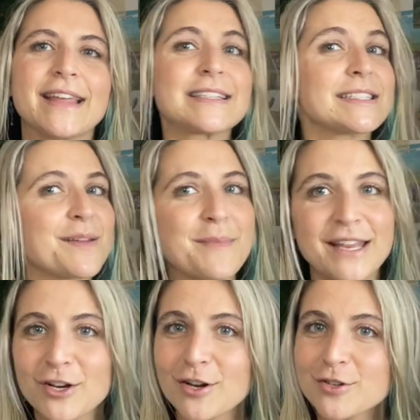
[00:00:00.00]
that doesn't
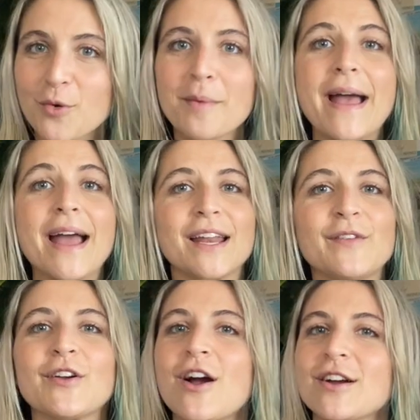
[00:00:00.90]
mean you're a doormat if
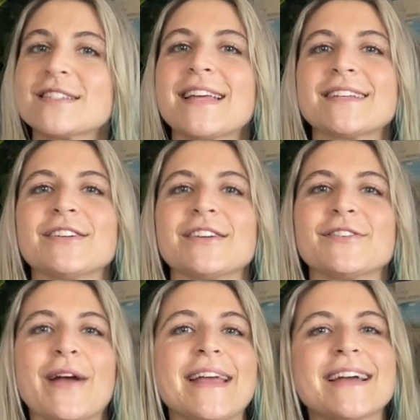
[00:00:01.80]
you're heart-centered,
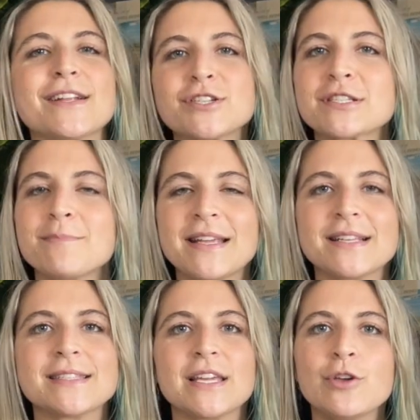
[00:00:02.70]
right? That just
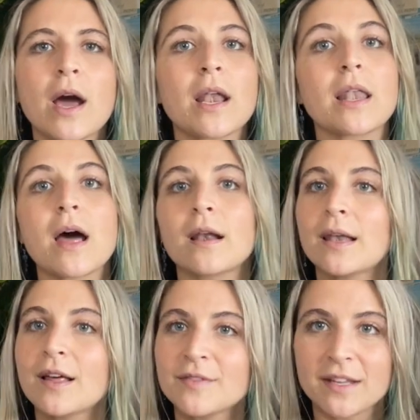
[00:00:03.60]
means that you got a lot of
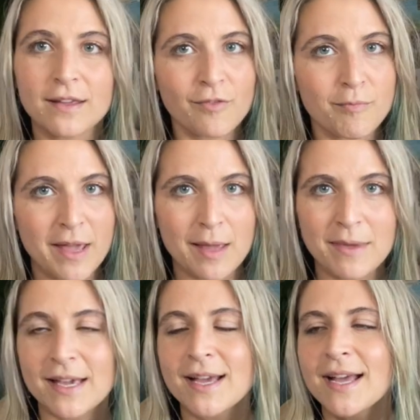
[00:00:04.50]
love to give,
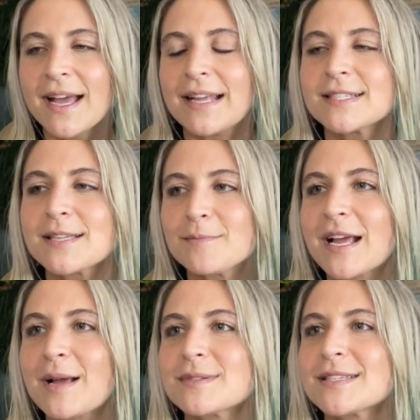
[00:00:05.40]
baby. And
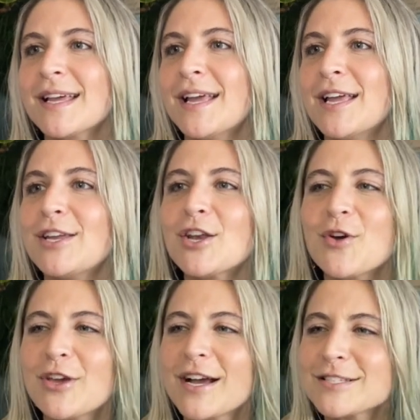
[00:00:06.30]
sometimes, you
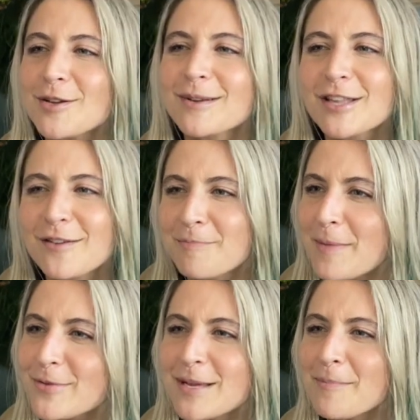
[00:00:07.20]
got so much love.
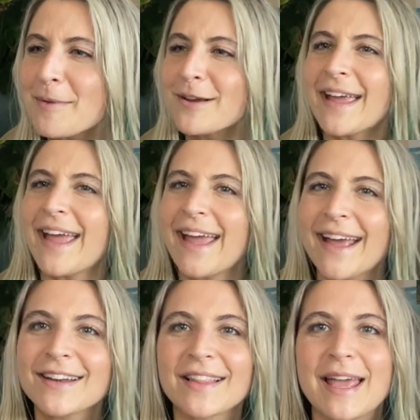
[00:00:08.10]
Some people can't
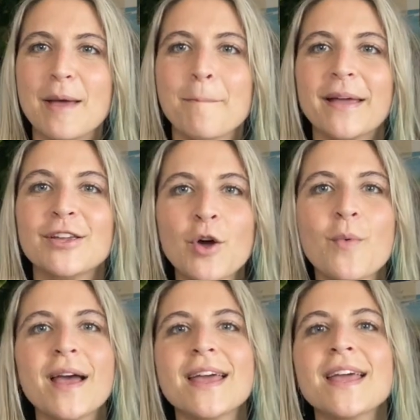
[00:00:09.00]
handle it. But you know
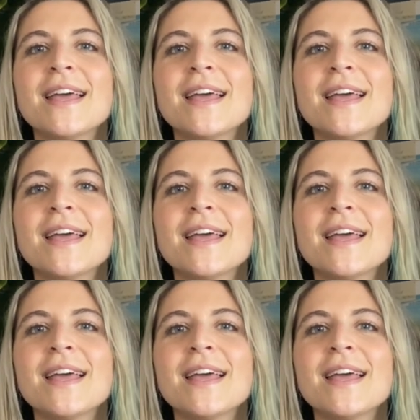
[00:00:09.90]
what?